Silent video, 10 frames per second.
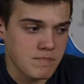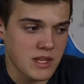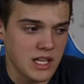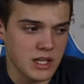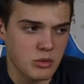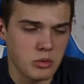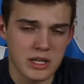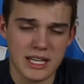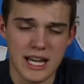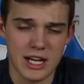like we want
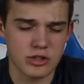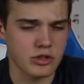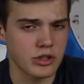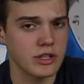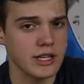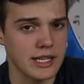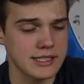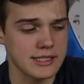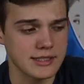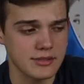to get extra good
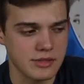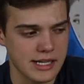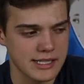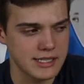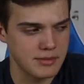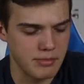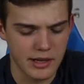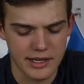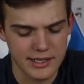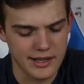night's rest,
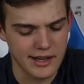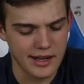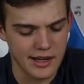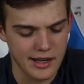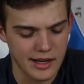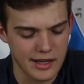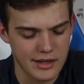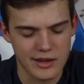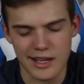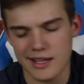but in
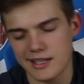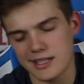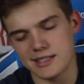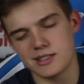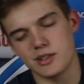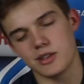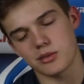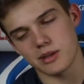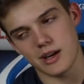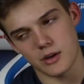reality it's 2 to
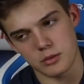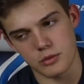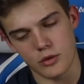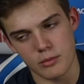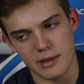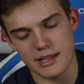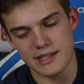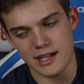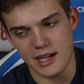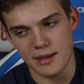3 hours before
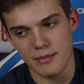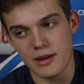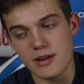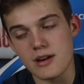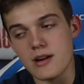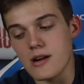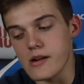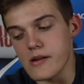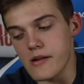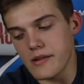bedtime
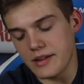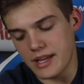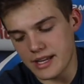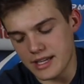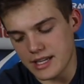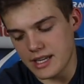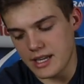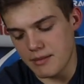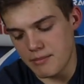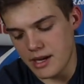that it can
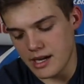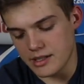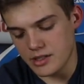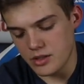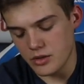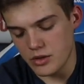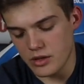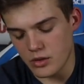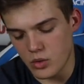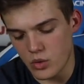impact you,
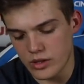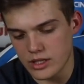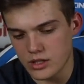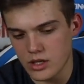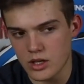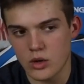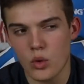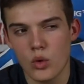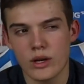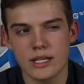
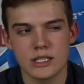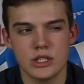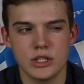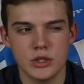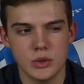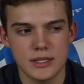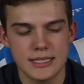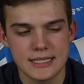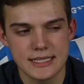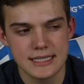according to
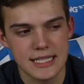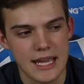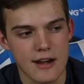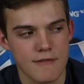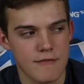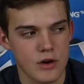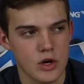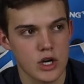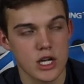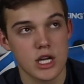
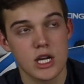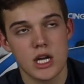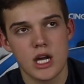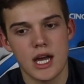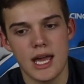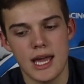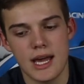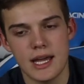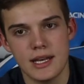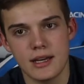Stanford.
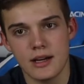And